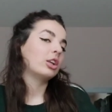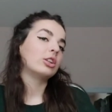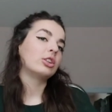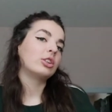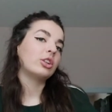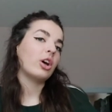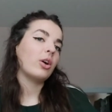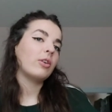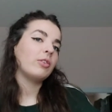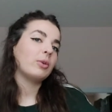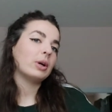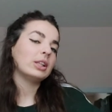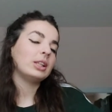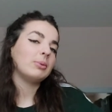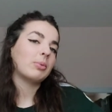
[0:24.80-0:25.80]
So if you
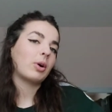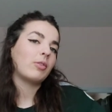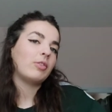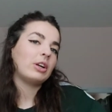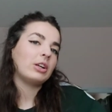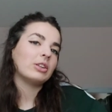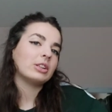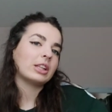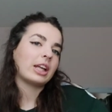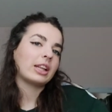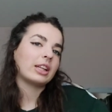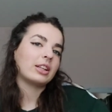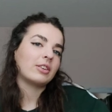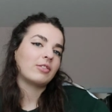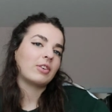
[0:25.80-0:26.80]
want to see more videos like
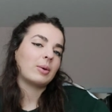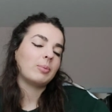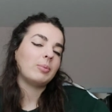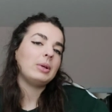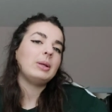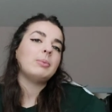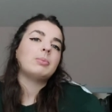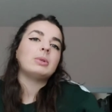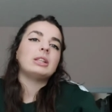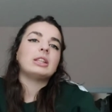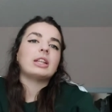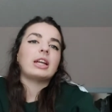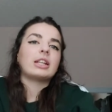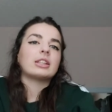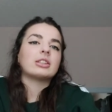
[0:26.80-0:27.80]
this from me, please
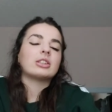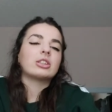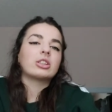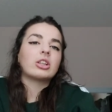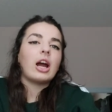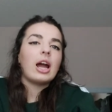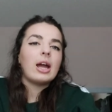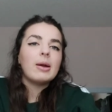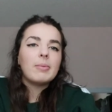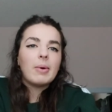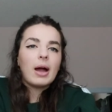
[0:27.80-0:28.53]
like and subscribe.